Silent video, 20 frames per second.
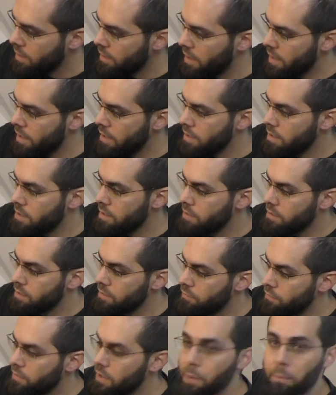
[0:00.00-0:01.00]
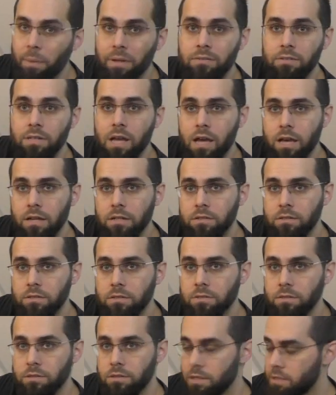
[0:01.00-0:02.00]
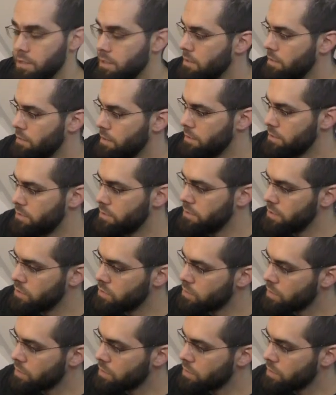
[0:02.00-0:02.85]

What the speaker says: a filament guide that I did as